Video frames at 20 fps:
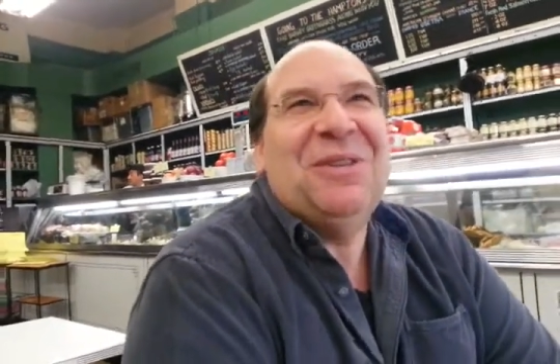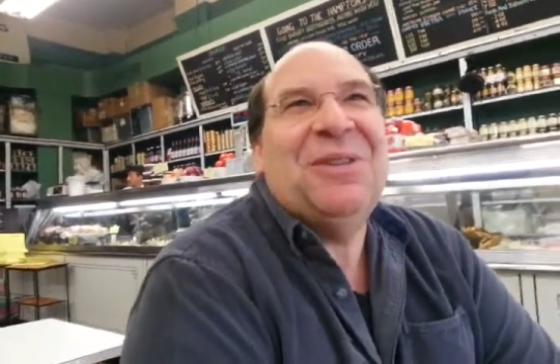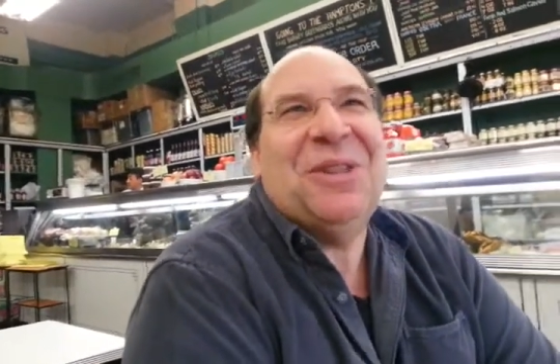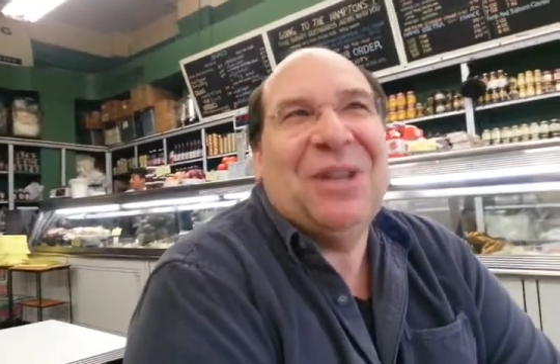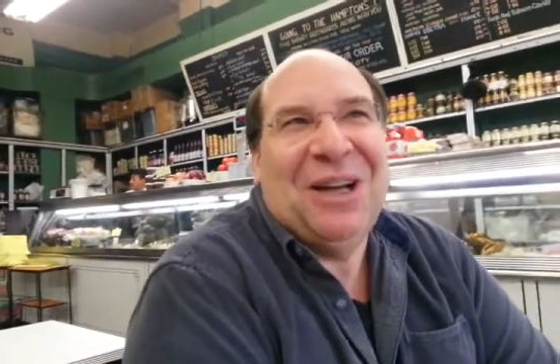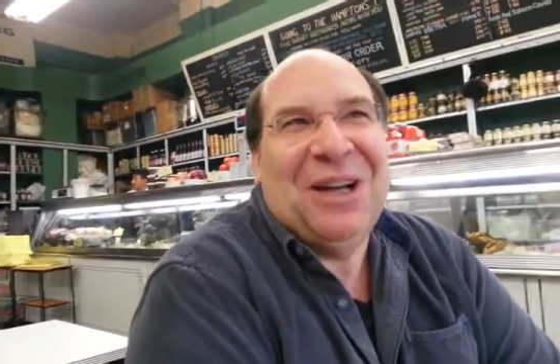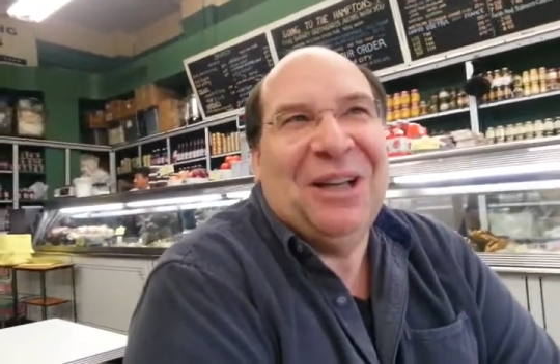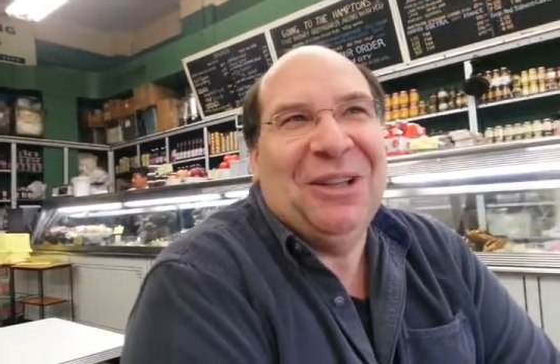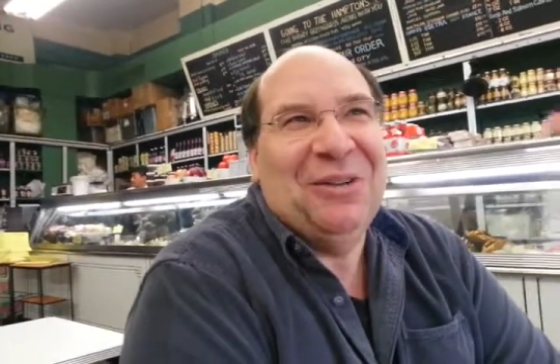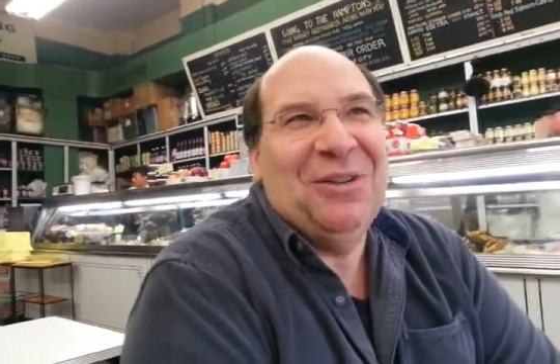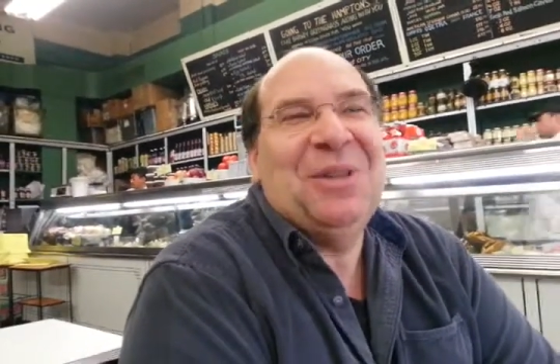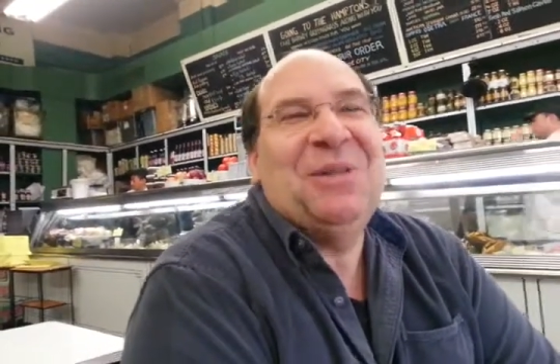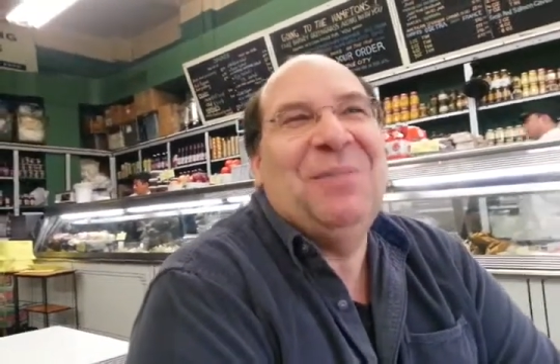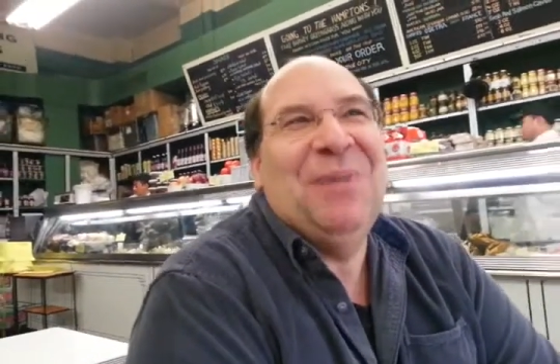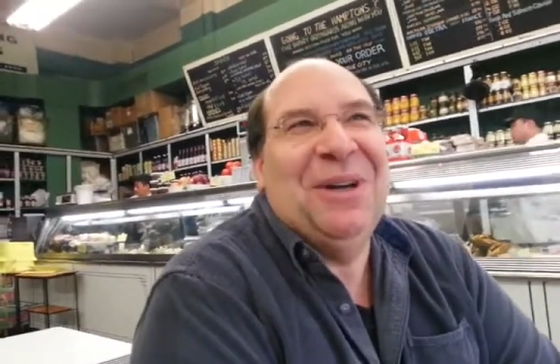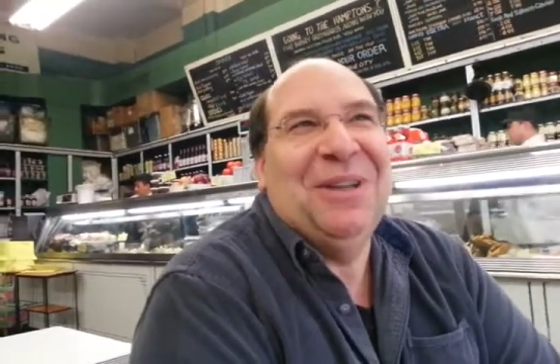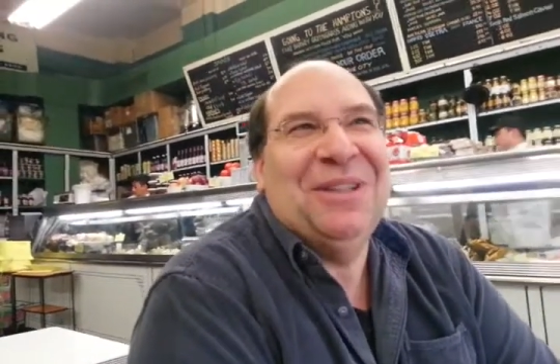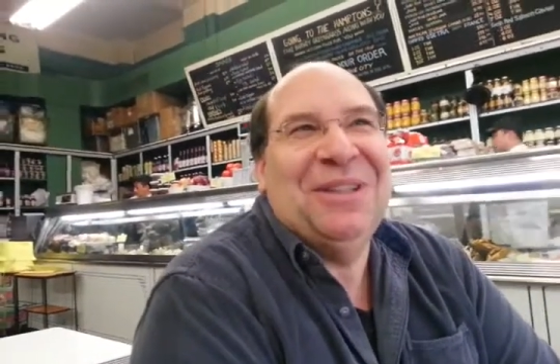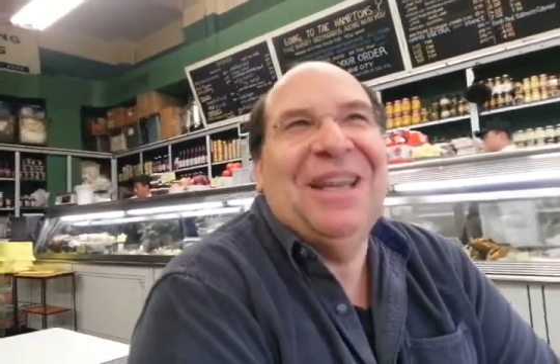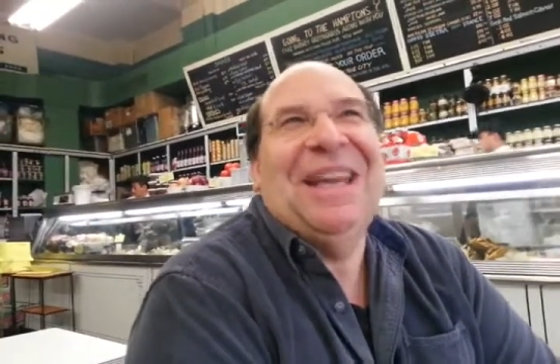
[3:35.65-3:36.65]
Schuyler is
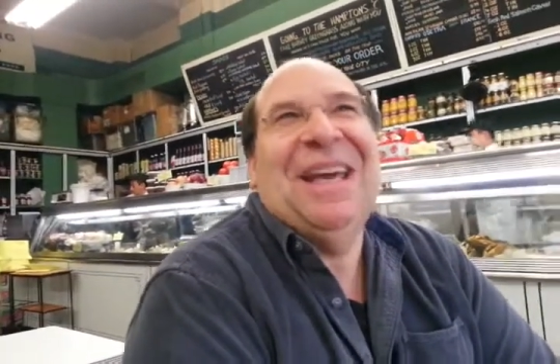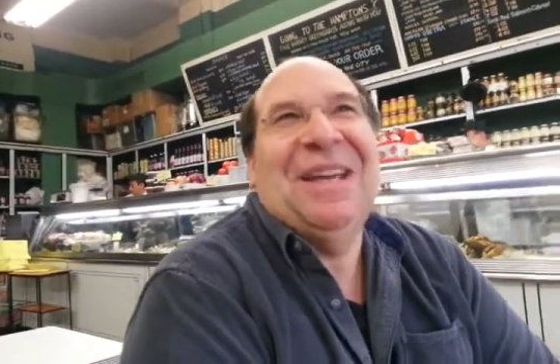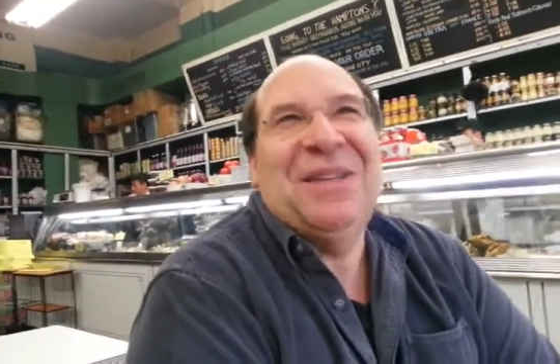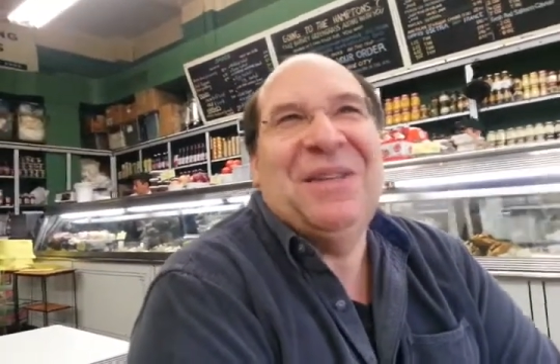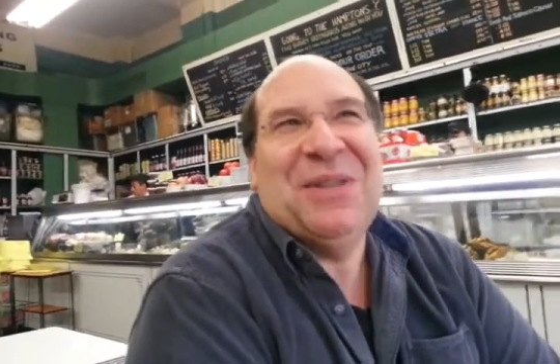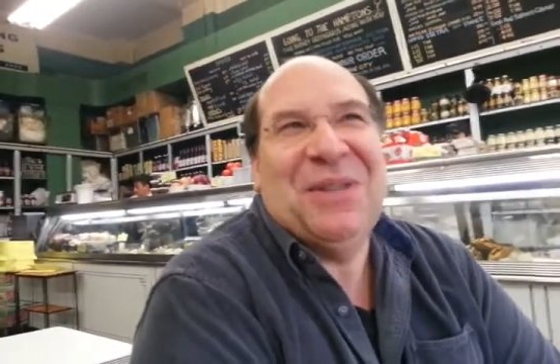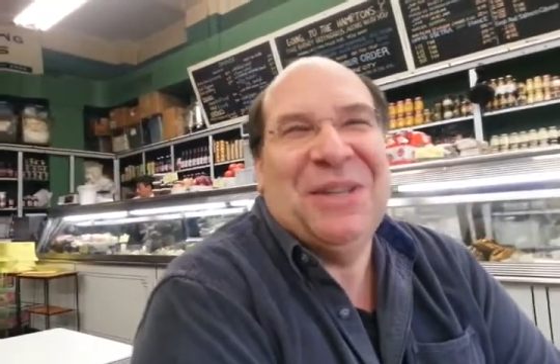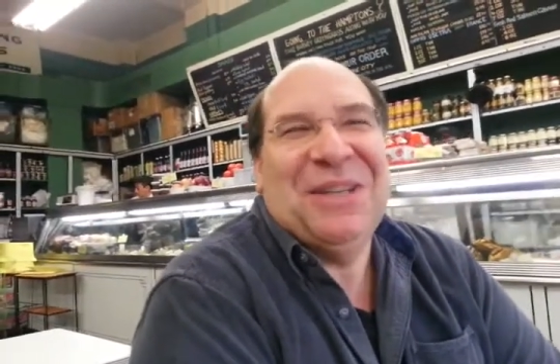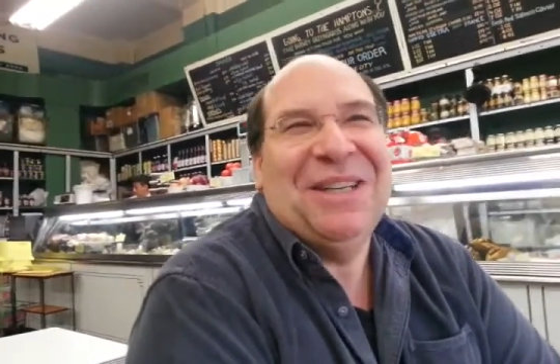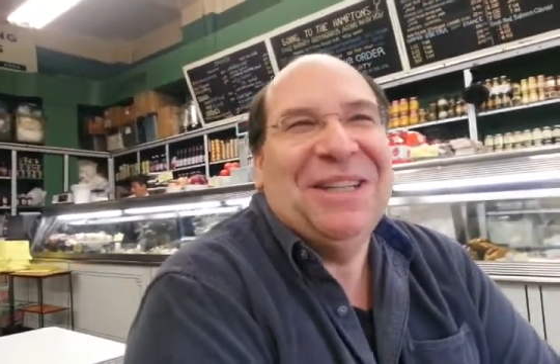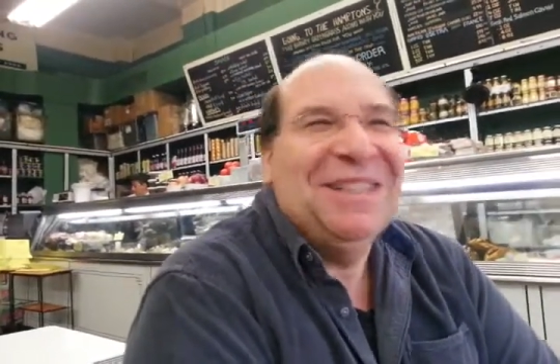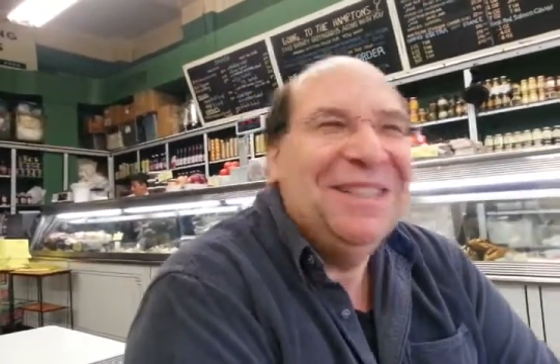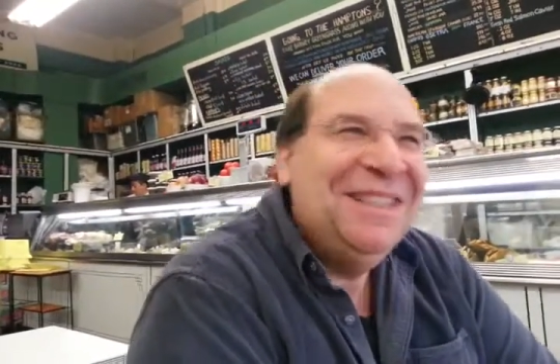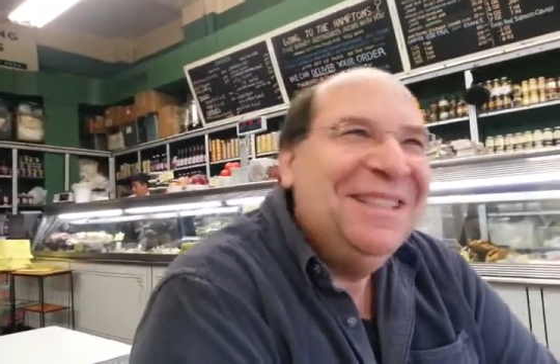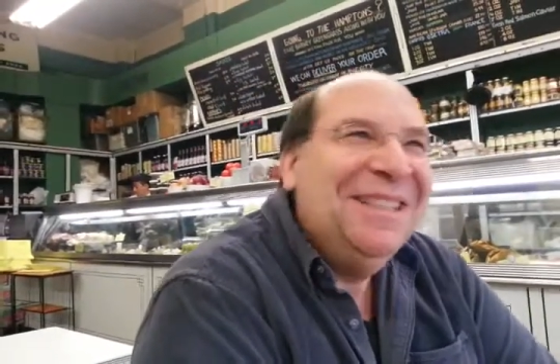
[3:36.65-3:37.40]
spelled S-C.